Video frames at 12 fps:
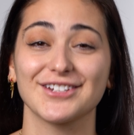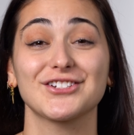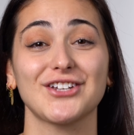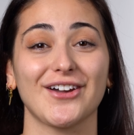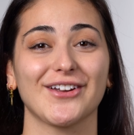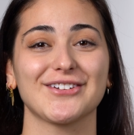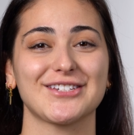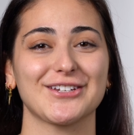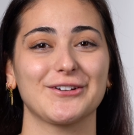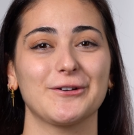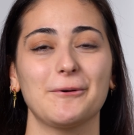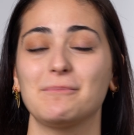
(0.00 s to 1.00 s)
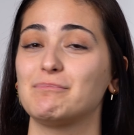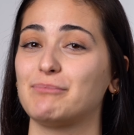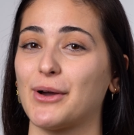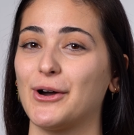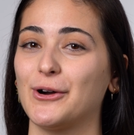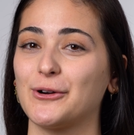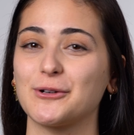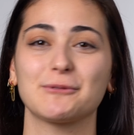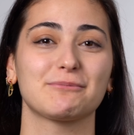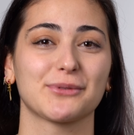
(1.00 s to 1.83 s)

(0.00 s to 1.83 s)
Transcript: Shout out to Bo,